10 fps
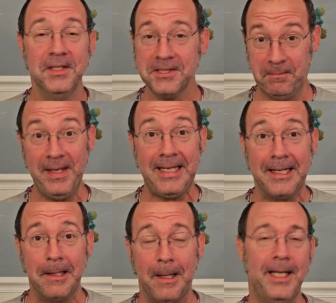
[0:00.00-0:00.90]

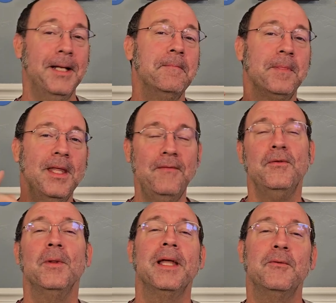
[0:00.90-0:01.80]
Speaking of like, if
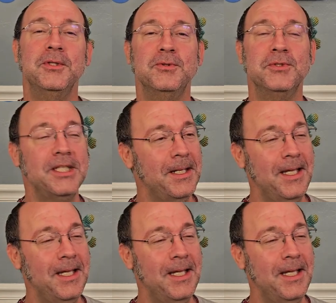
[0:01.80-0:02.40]
you like what you see